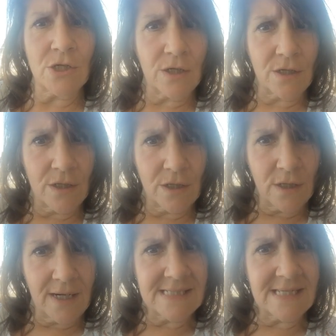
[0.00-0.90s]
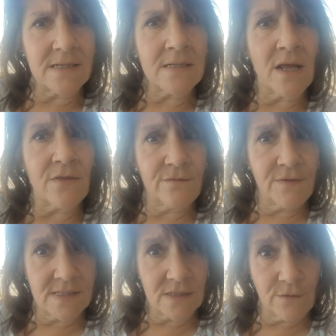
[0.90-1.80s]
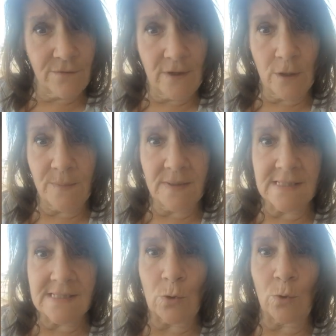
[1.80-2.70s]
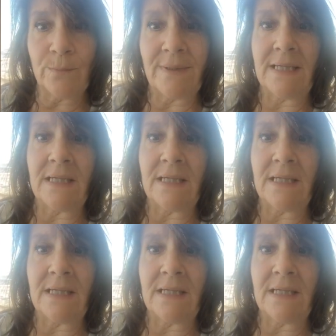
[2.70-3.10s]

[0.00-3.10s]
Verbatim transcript: her, I said, another physical therapist told me